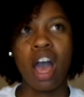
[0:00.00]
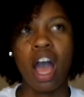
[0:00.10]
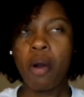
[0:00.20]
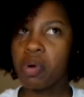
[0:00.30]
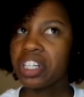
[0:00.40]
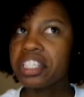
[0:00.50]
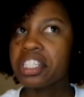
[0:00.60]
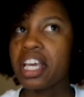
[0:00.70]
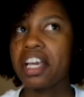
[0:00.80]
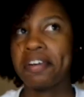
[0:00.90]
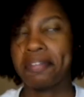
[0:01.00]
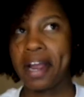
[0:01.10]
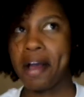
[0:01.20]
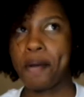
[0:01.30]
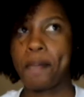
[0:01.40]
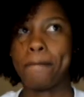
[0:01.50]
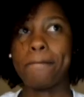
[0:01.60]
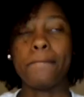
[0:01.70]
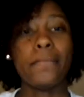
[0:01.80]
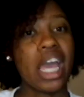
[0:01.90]
I want to say around
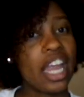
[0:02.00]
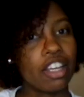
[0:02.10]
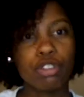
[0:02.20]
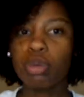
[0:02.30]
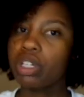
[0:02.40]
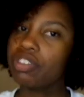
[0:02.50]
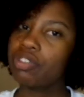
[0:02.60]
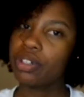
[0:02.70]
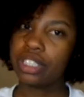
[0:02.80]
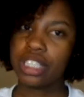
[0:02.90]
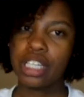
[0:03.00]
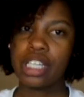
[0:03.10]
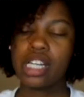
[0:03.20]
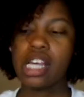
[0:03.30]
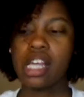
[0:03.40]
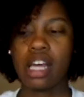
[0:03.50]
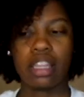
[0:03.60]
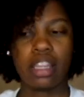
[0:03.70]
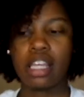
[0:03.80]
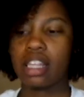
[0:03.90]
May of 2014. I
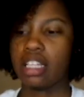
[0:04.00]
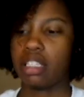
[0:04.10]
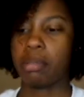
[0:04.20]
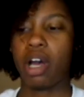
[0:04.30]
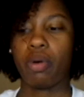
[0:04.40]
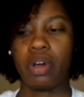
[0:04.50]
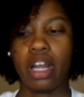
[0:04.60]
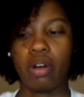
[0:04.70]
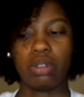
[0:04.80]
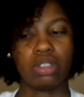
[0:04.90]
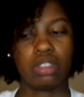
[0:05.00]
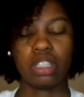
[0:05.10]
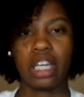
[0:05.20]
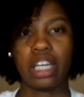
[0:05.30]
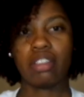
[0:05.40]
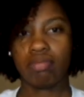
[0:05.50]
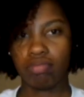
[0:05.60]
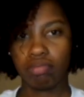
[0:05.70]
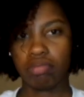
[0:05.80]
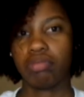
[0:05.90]
think that's about when I was
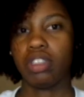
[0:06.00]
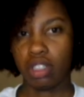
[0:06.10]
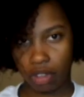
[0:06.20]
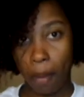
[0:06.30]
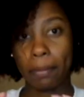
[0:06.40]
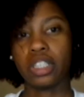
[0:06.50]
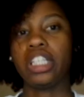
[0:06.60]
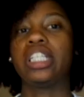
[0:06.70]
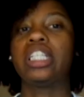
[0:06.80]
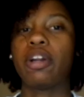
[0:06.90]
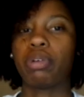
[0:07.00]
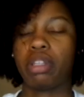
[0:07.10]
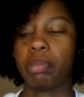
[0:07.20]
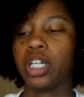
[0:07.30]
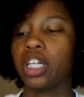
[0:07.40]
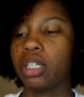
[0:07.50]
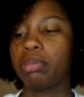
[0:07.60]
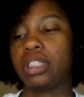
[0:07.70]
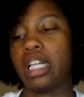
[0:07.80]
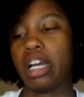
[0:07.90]
completely done with
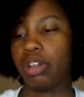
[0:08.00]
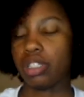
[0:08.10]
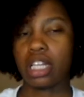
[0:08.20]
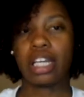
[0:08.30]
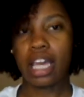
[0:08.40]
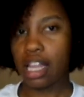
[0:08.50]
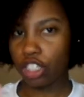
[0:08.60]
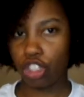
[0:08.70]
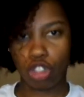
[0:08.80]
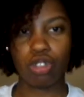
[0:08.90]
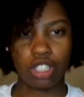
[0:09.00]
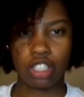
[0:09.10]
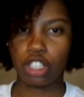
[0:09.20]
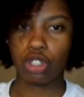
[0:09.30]
perms and I was like, yeah, let's do this, let's